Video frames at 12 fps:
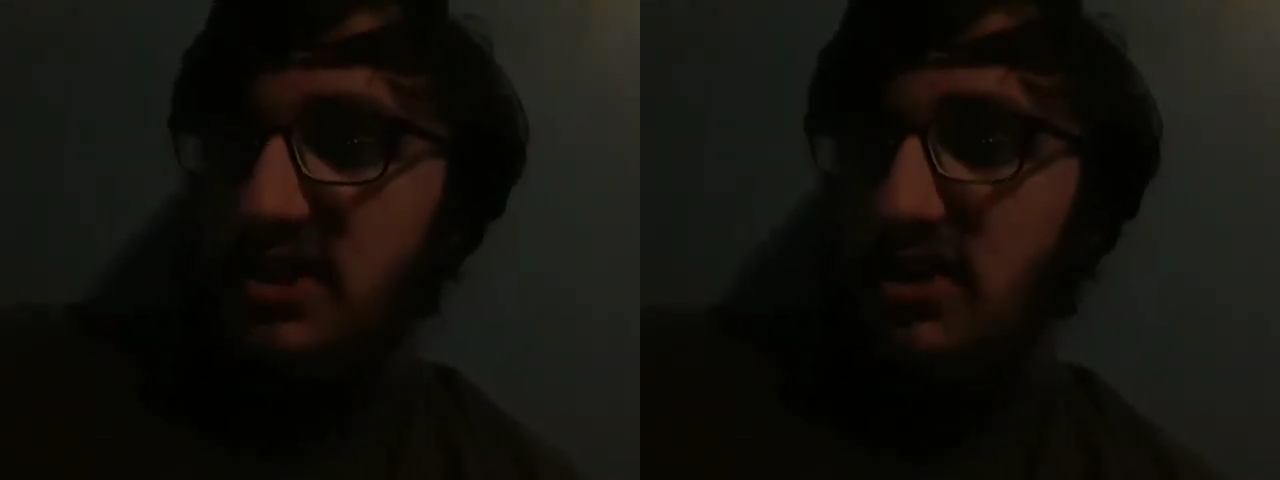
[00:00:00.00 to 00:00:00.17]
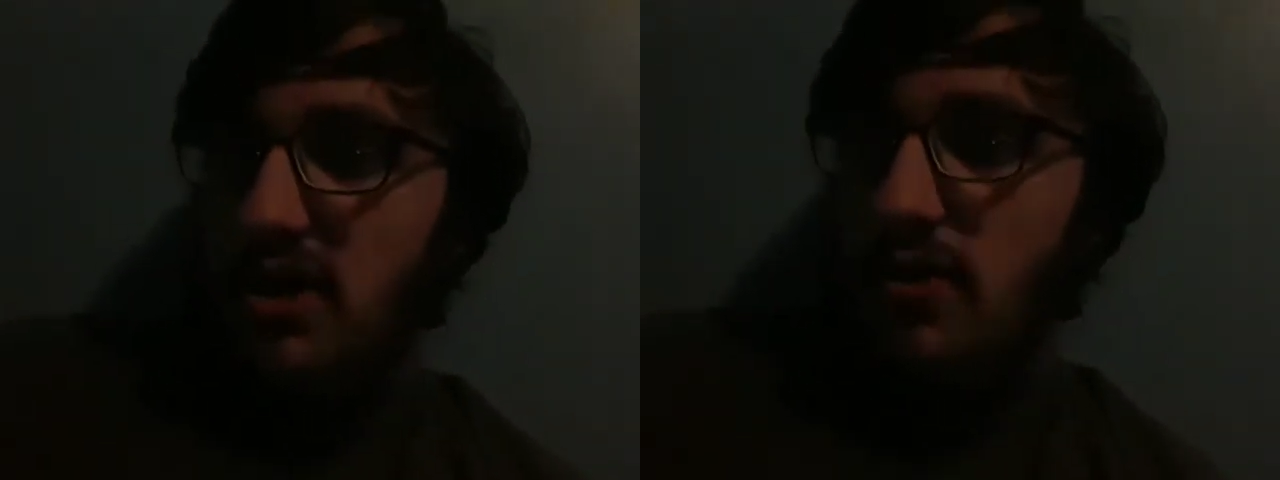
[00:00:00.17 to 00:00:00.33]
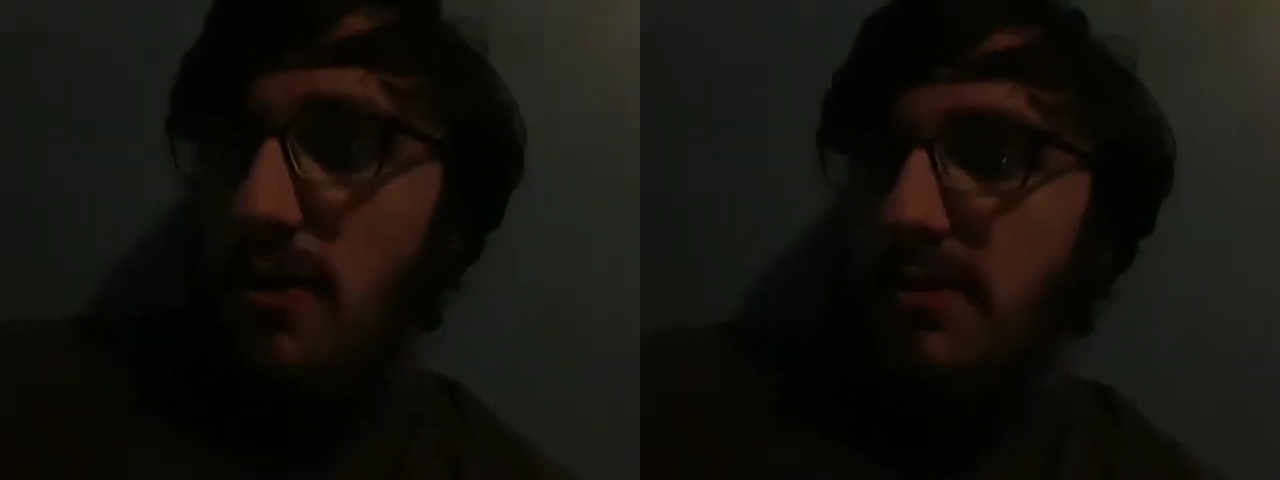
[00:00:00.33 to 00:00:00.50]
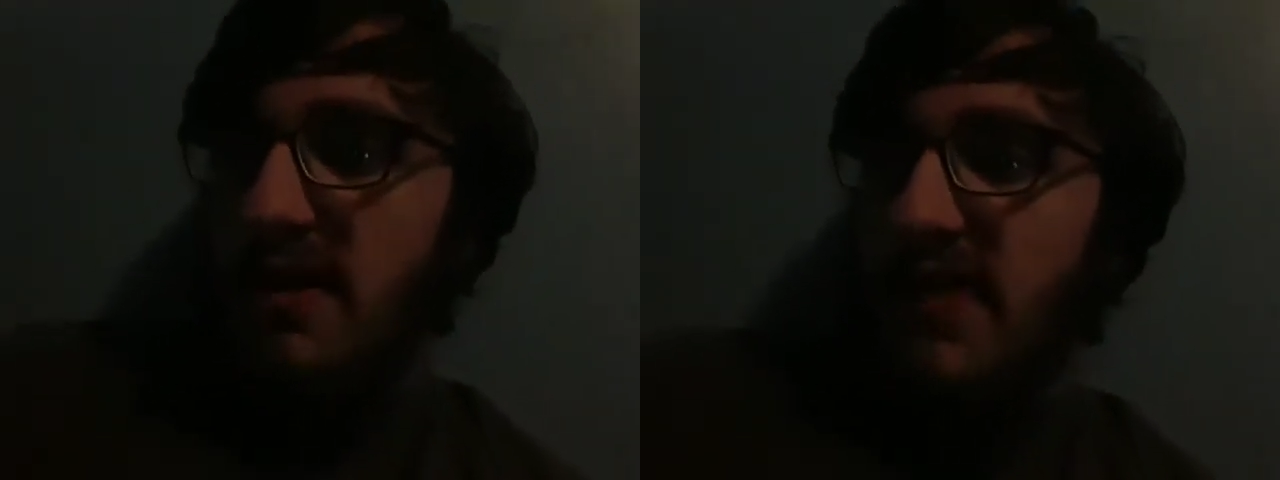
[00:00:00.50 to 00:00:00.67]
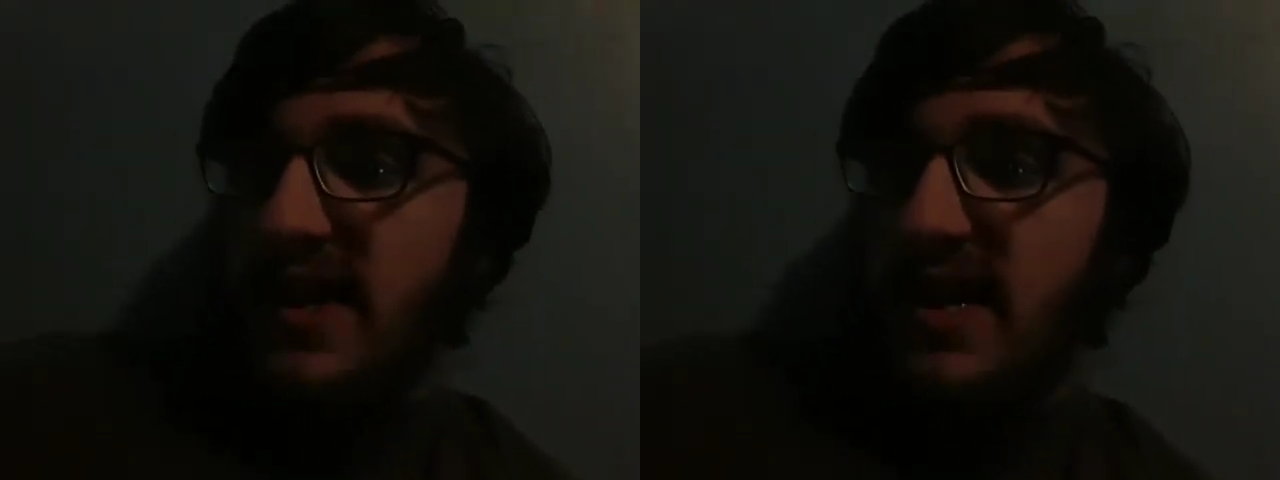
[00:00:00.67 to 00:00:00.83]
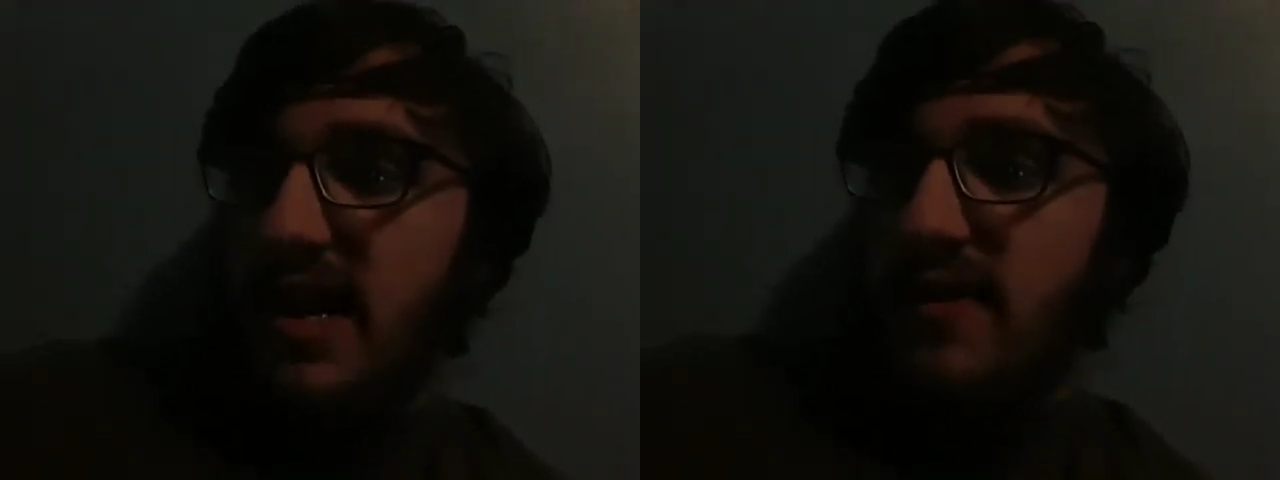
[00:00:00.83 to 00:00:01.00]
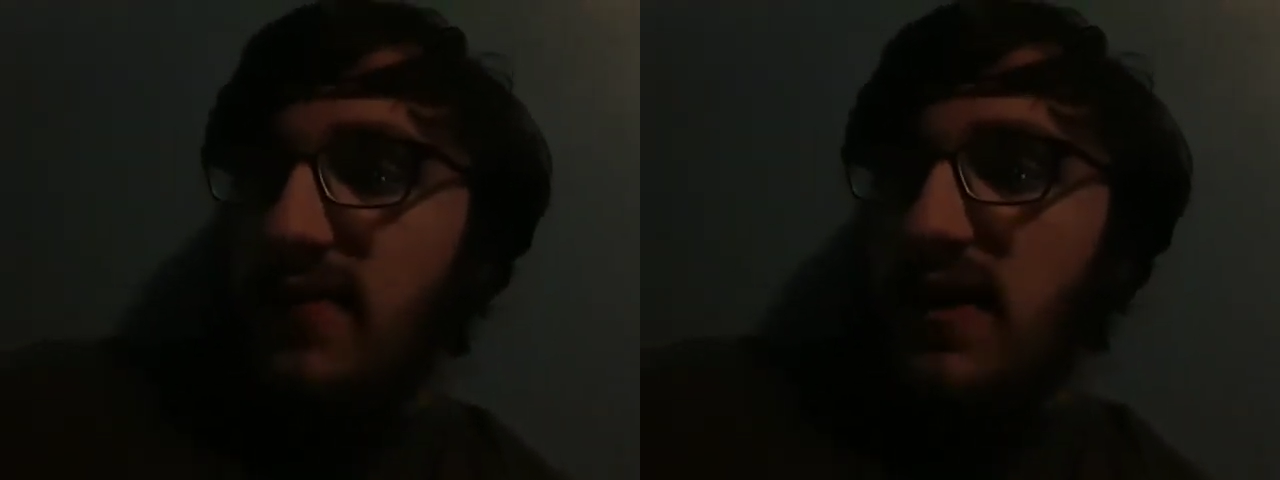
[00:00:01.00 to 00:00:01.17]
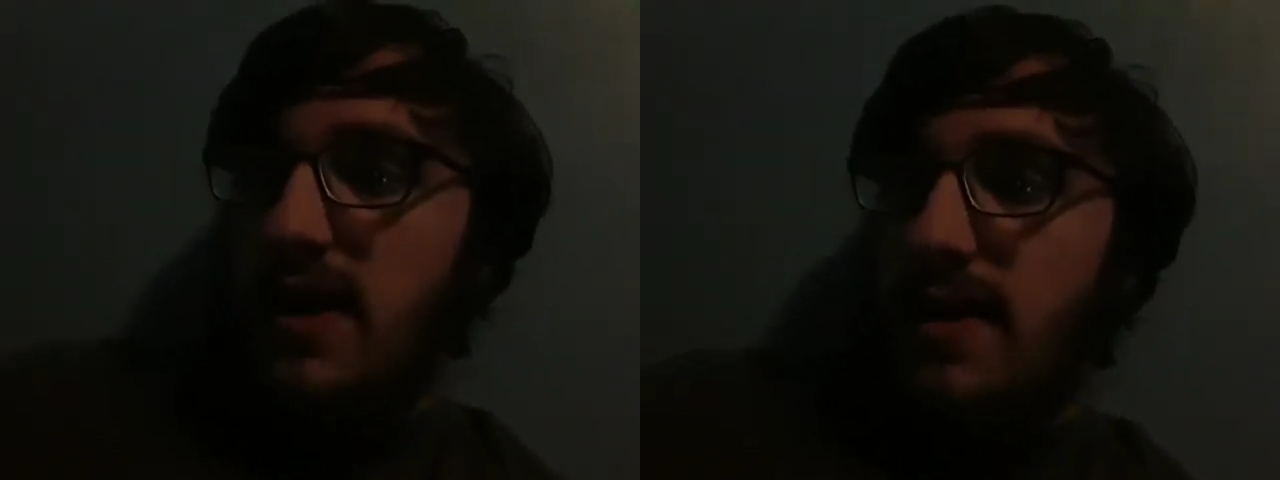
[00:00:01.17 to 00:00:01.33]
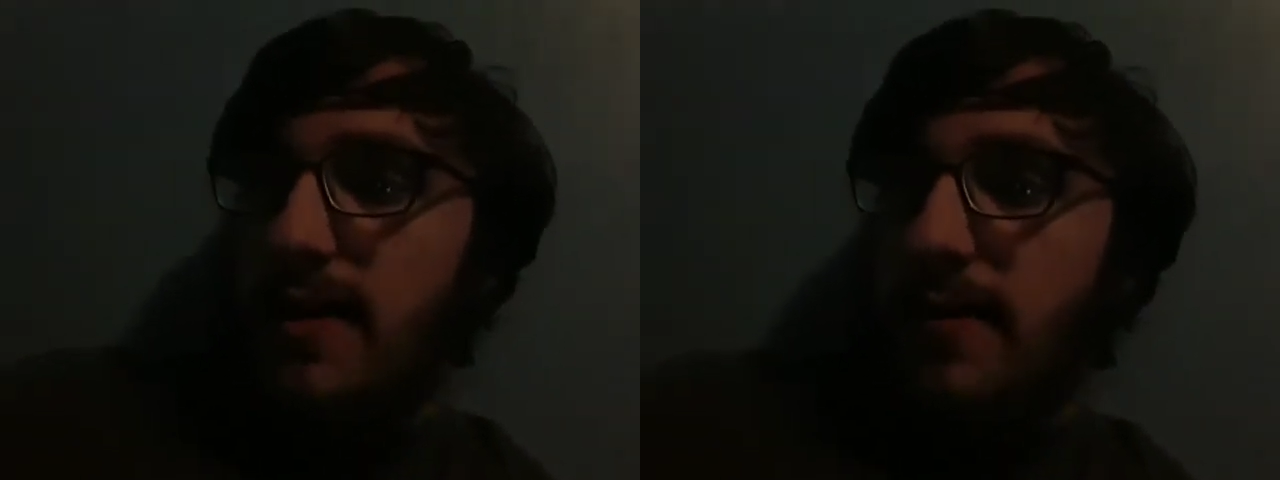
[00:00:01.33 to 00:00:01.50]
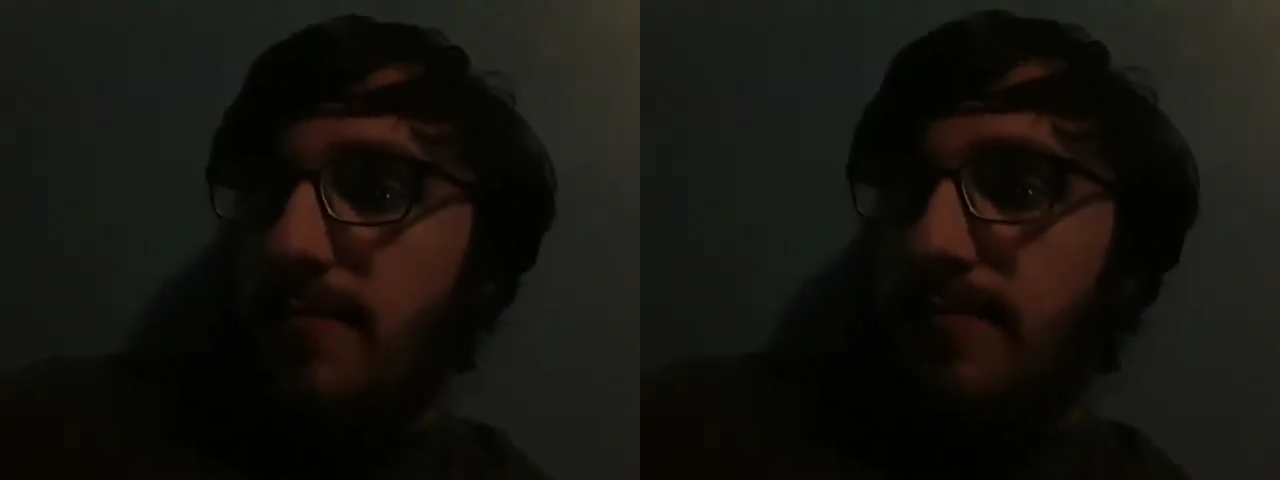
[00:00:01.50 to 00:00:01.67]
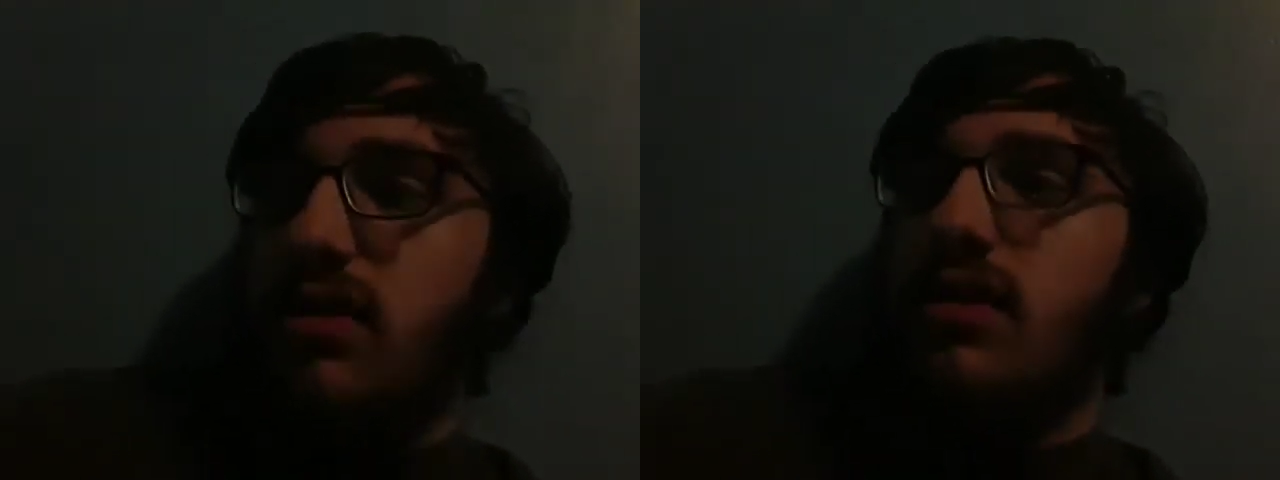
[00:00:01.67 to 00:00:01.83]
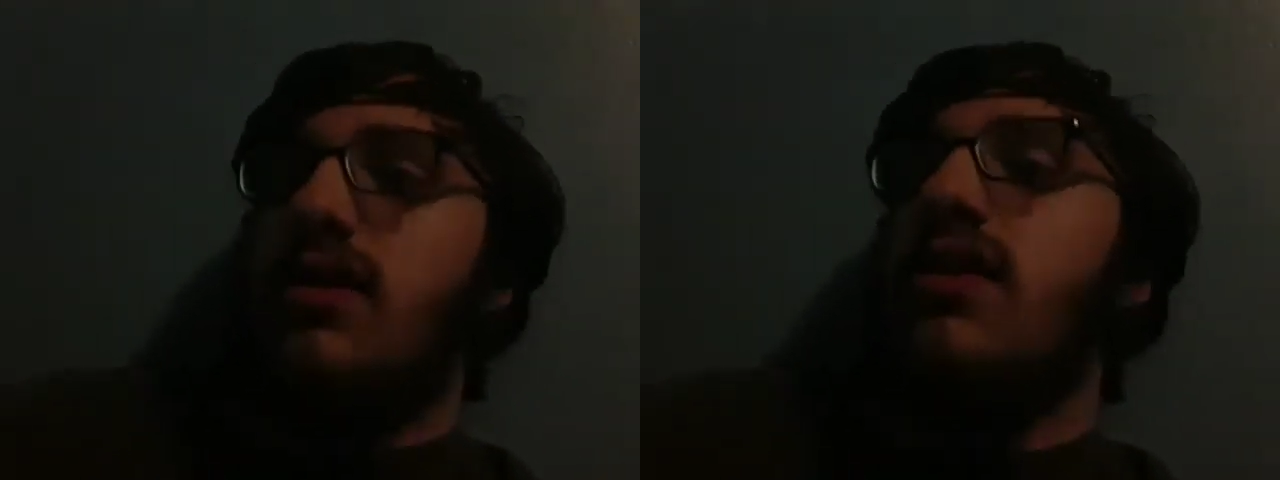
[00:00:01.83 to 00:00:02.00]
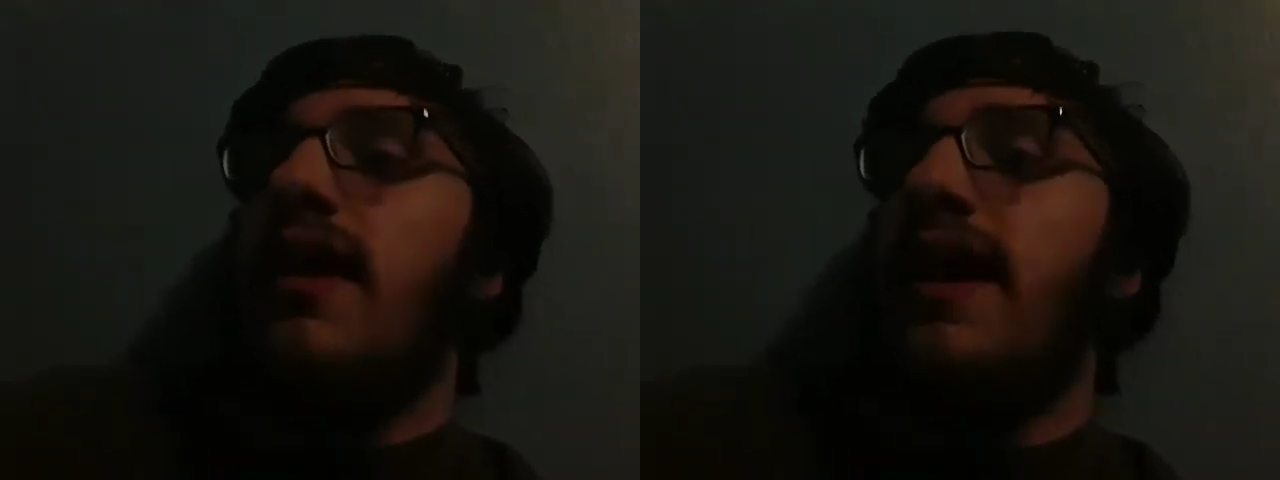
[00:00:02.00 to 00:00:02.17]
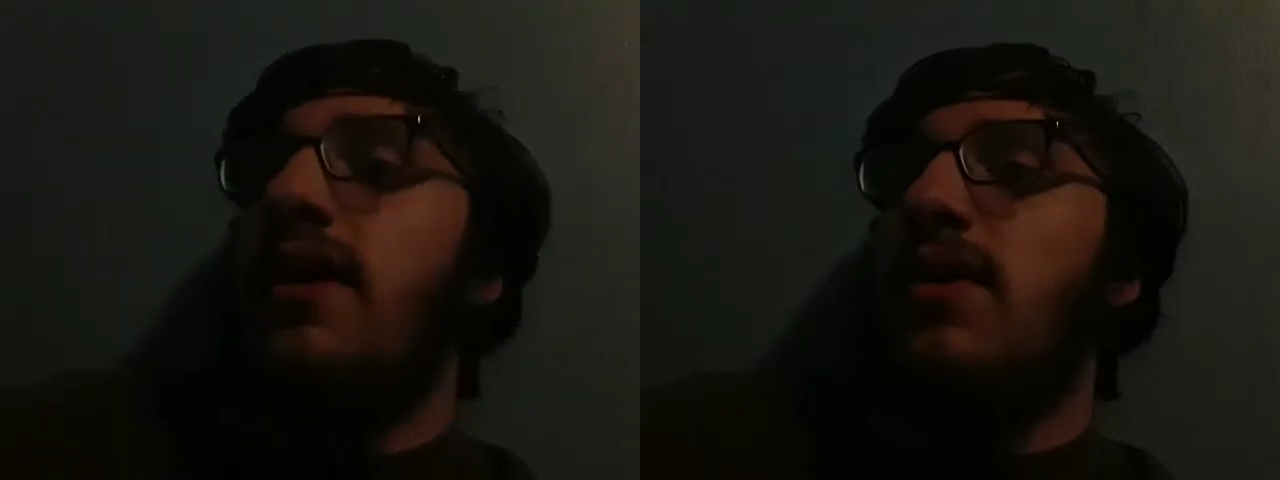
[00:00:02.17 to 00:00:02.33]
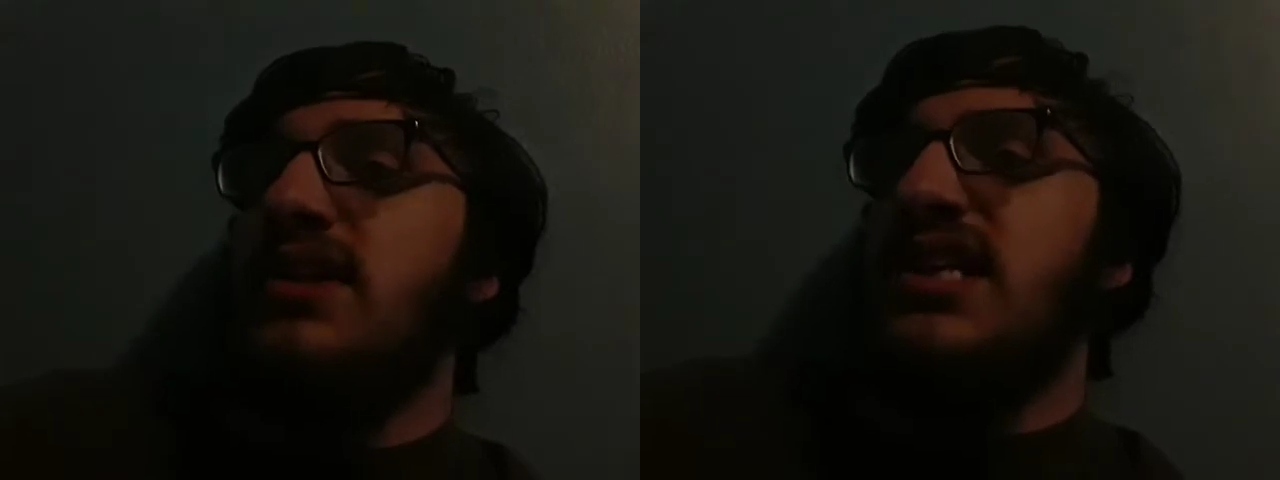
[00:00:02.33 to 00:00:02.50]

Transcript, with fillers: you know? I'm not that kind of a guy. Anyways,